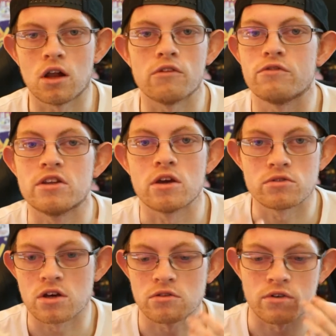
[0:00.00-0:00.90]
video
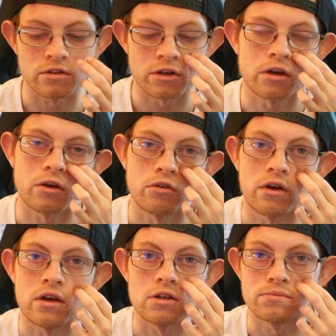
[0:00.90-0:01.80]
turnaround I can
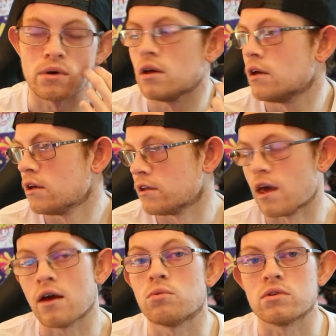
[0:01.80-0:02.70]
create is, but
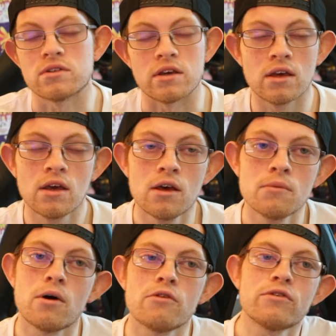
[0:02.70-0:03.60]
yeah, we'll see.
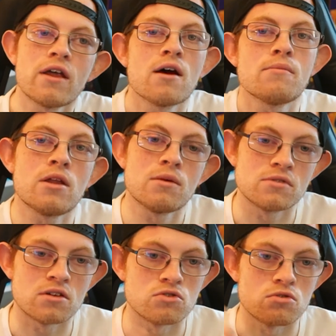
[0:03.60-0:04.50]
But for now, my name's
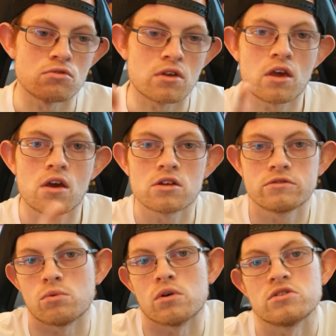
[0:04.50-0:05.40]
Andrew. Thank you guys
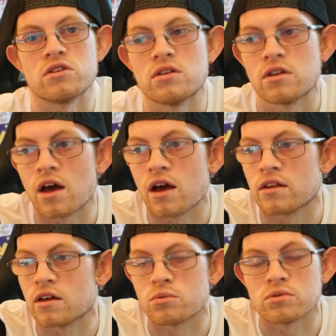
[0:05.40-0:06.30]
for watching,
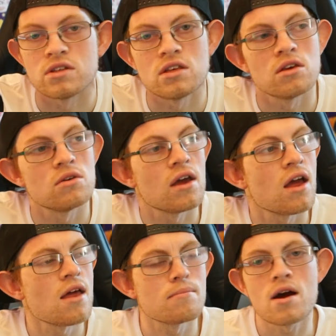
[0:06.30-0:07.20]
and I will see you
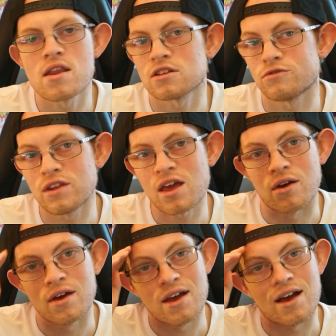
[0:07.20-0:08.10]
in my next video.
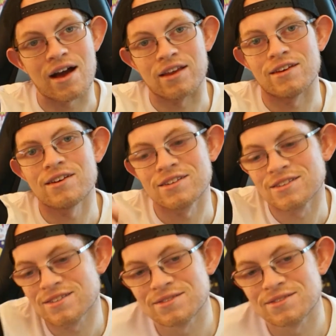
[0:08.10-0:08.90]
Adios.